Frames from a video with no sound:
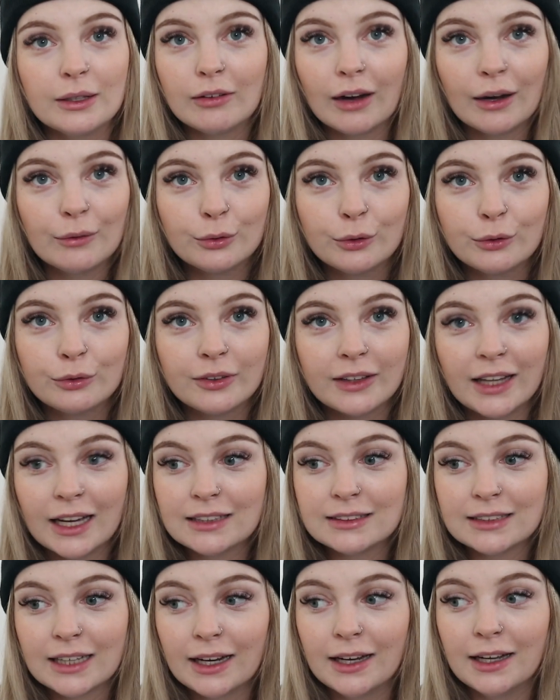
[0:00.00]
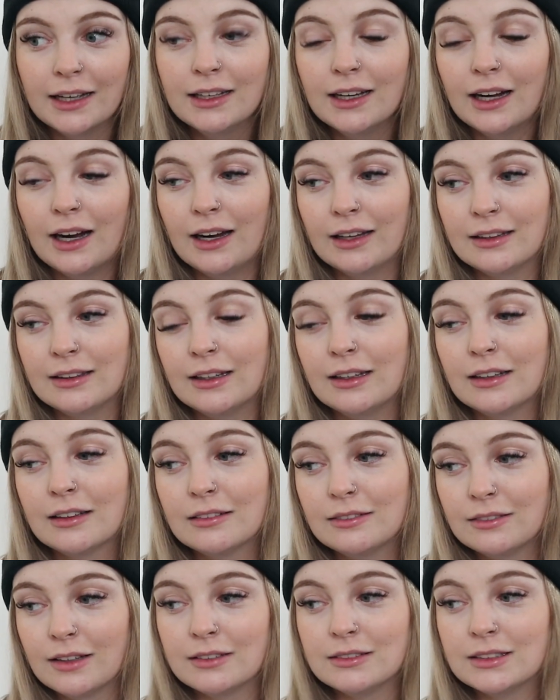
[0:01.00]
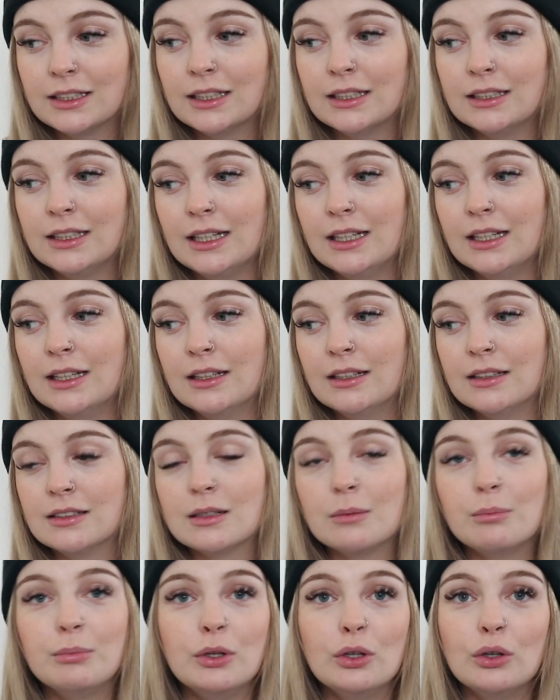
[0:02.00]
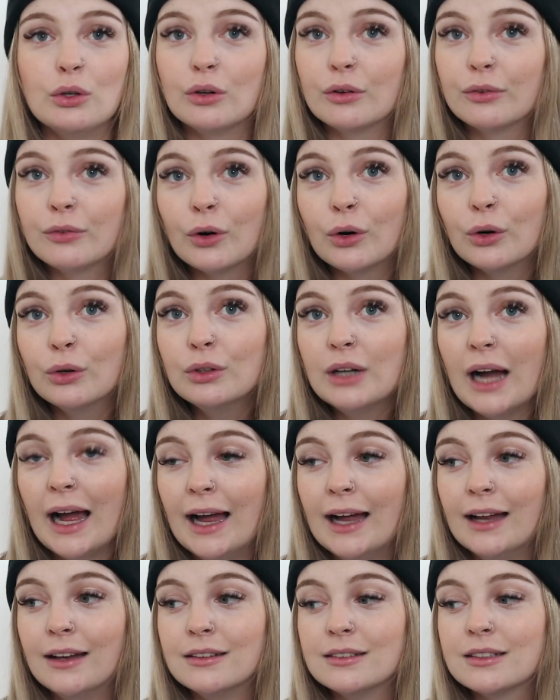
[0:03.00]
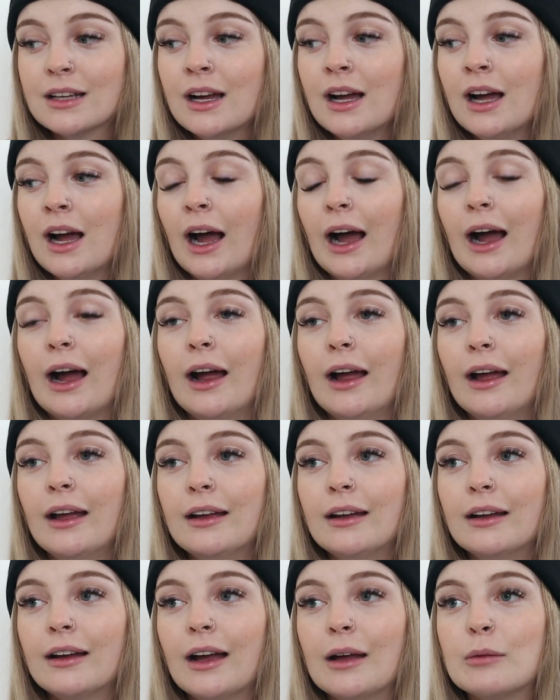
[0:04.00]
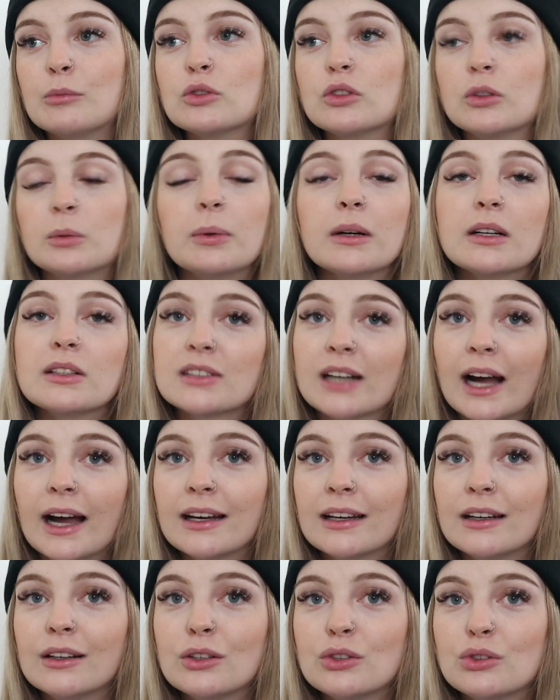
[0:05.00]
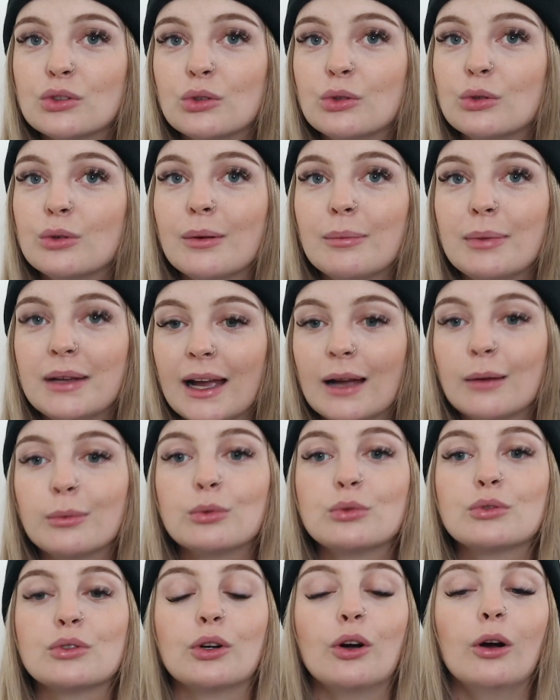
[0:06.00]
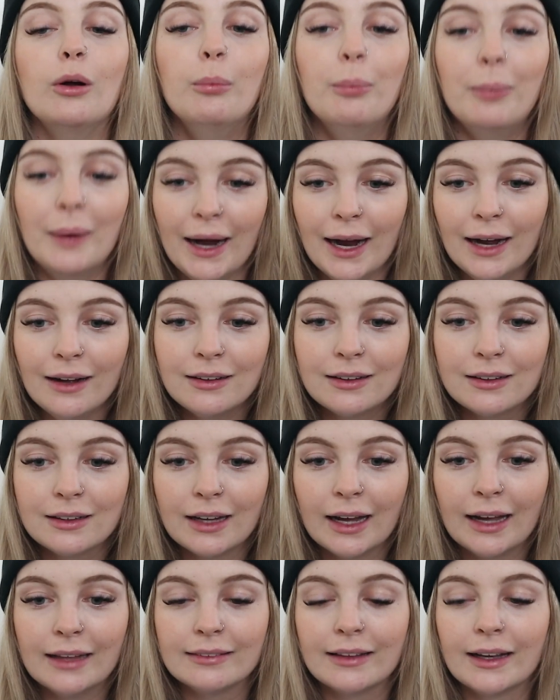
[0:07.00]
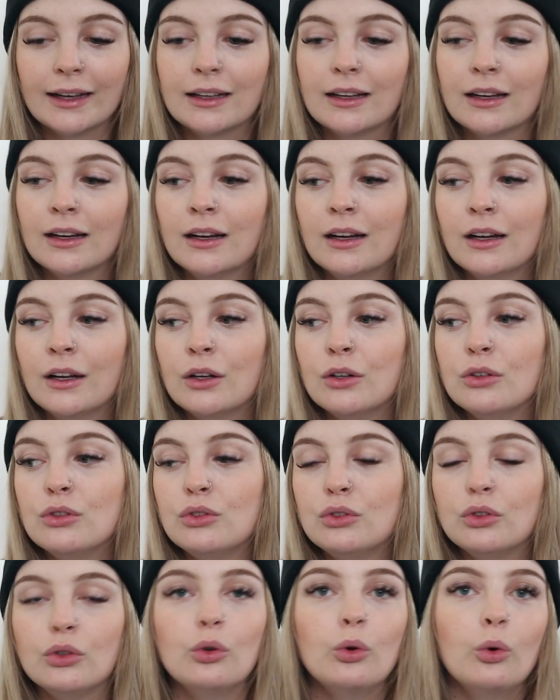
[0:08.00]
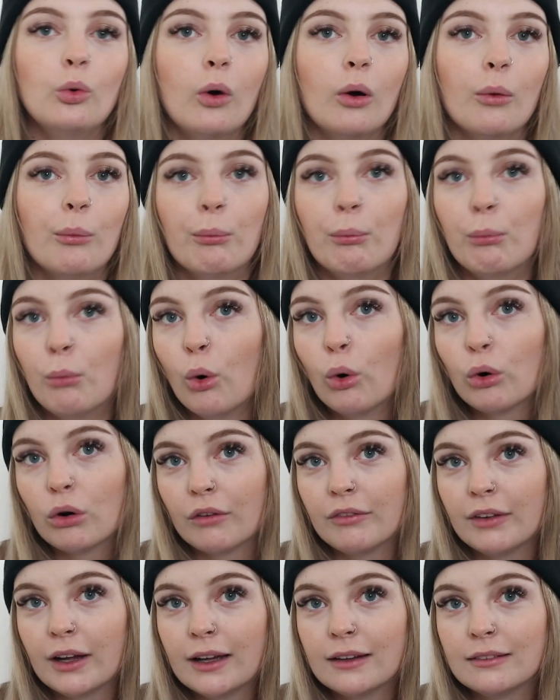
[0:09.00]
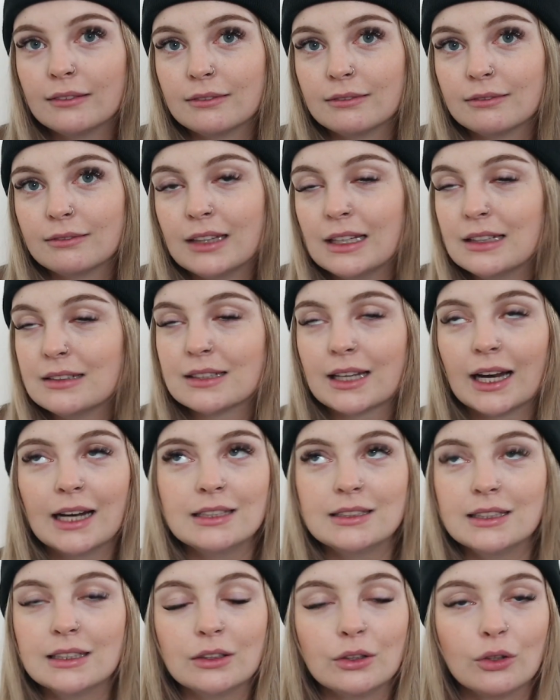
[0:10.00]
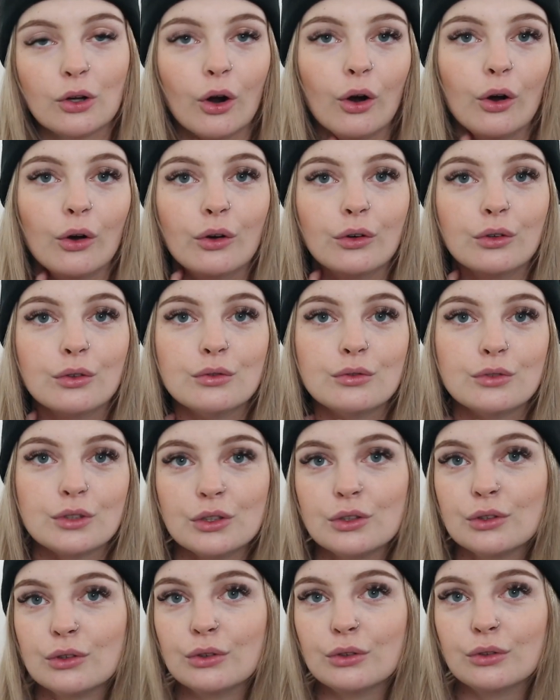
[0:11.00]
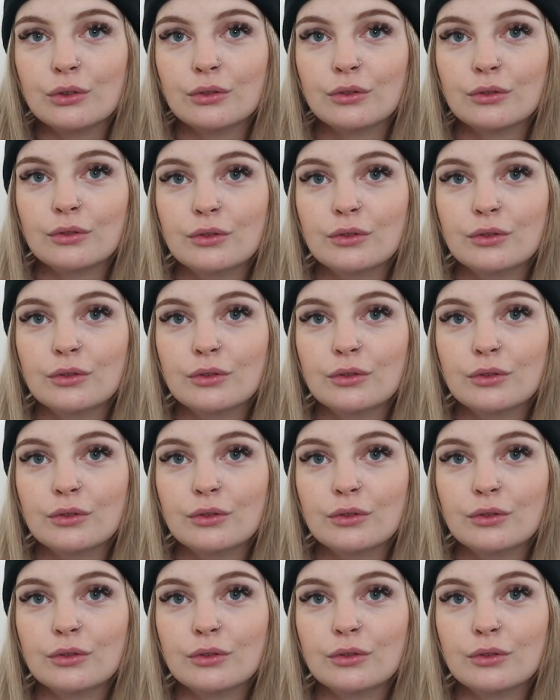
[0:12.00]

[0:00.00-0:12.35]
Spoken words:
grateful for that day. I think London is beautiful, and I am super excited to be able to go back and like do more of it, things that I didn't go to do